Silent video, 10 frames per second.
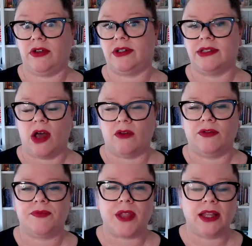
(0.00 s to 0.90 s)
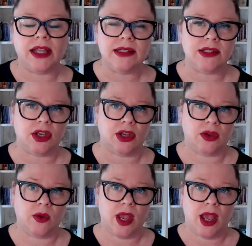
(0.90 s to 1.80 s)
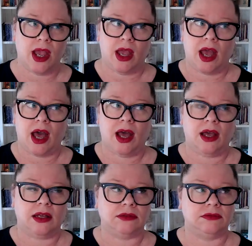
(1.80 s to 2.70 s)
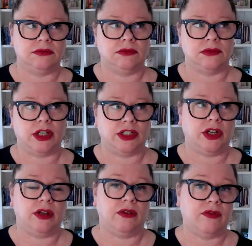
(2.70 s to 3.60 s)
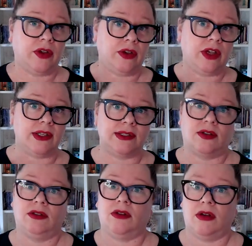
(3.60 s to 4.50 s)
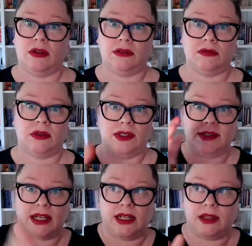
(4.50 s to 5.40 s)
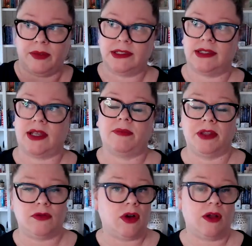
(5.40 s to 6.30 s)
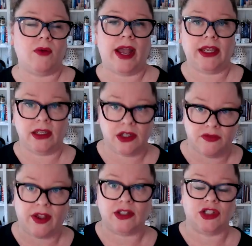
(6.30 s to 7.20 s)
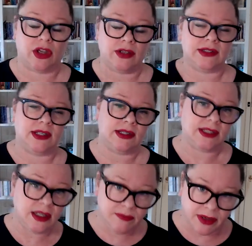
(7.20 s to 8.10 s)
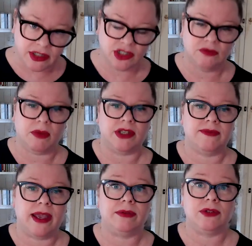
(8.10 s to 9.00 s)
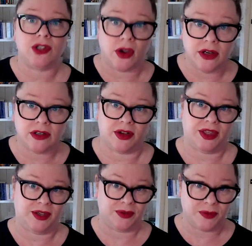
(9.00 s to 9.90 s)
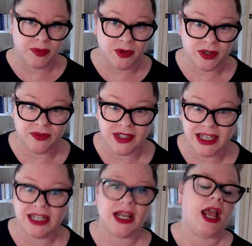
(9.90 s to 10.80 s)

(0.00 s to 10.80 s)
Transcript: yourself, unless you are, focused on setting the business up in the right way and you factor those things in. But most people don't. I think it would be good if you did.